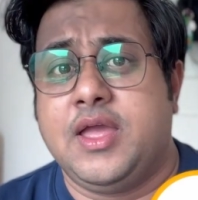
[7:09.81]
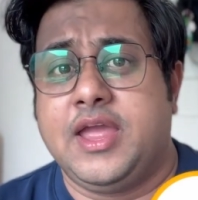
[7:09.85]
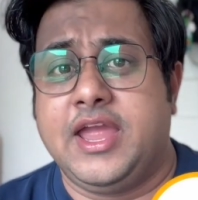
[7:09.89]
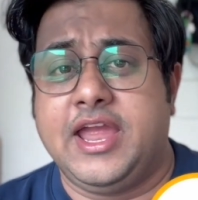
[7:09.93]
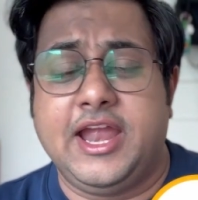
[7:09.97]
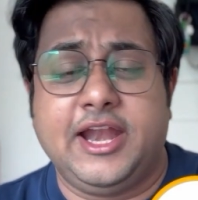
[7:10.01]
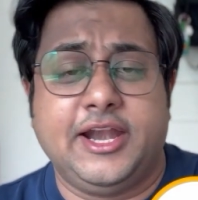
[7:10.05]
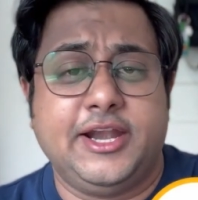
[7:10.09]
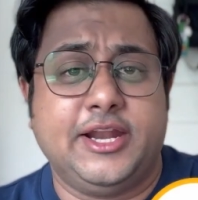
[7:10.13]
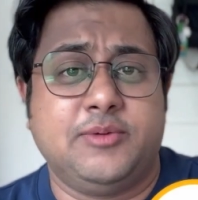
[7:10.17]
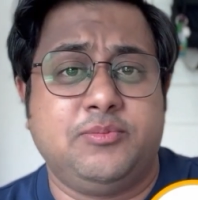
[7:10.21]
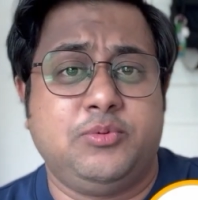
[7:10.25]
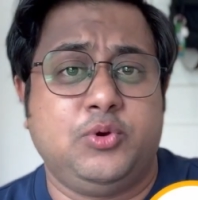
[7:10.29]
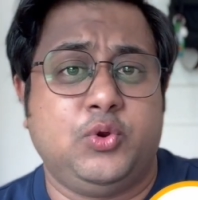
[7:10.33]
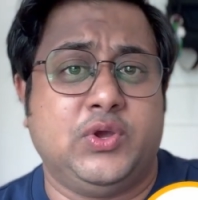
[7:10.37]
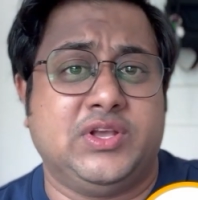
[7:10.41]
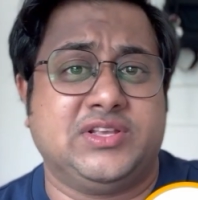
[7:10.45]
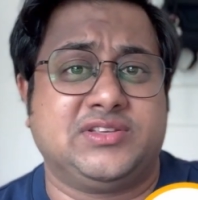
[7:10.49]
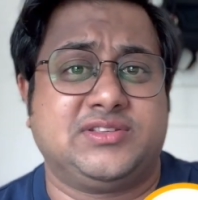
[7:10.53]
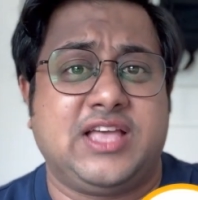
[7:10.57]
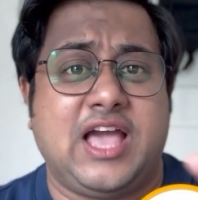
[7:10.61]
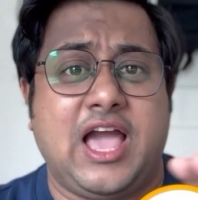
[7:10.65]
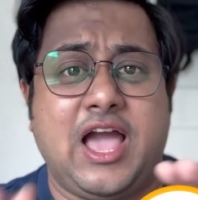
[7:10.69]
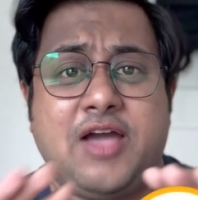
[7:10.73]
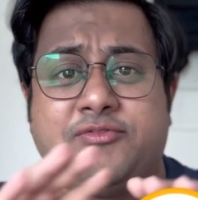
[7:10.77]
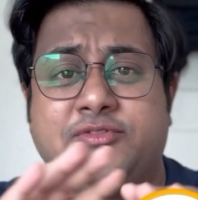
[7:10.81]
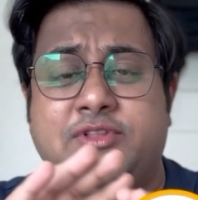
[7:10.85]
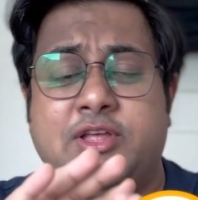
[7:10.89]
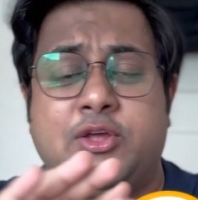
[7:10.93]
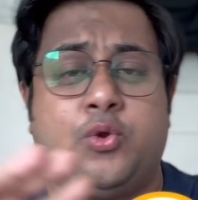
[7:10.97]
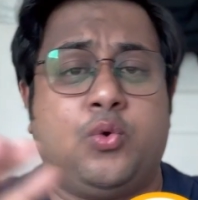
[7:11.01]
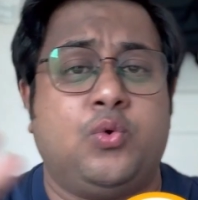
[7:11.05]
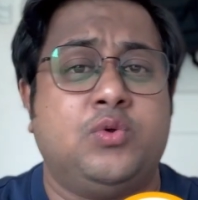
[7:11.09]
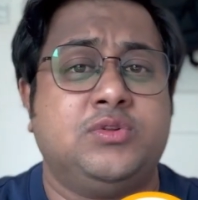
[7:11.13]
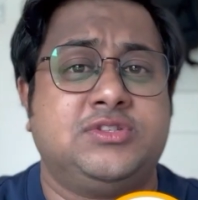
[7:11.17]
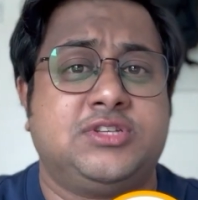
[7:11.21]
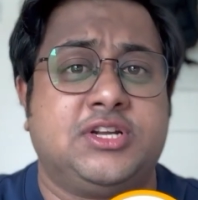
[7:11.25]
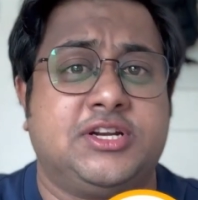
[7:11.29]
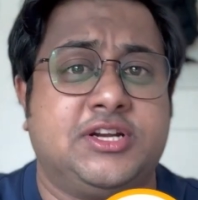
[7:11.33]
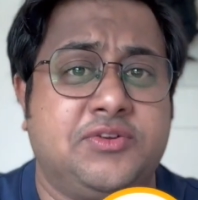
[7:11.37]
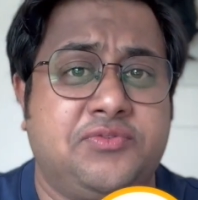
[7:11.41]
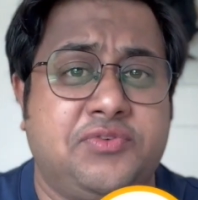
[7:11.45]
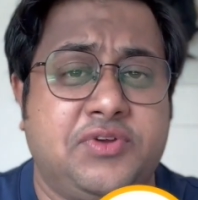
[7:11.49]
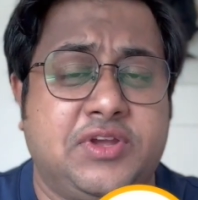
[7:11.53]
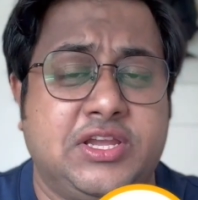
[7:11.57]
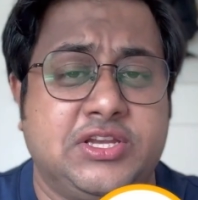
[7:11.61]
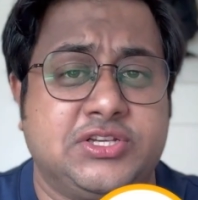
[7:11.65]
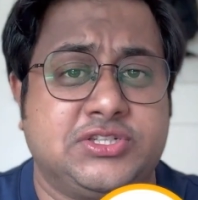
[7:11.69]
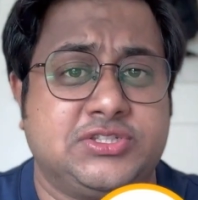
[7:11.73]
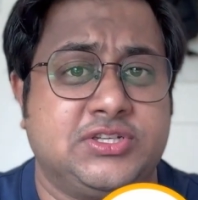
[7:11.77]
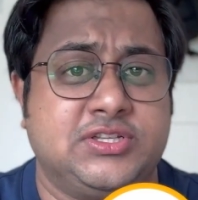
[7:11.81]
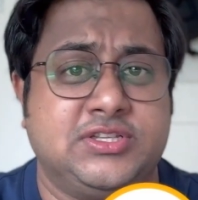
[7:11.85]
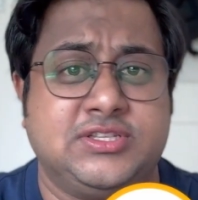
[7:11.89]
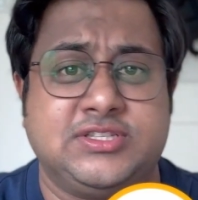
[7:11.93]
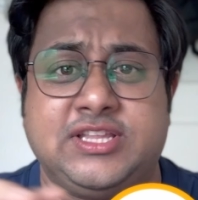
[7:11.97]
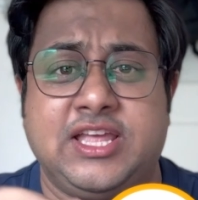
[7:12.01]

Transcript: AWS have their own certifications.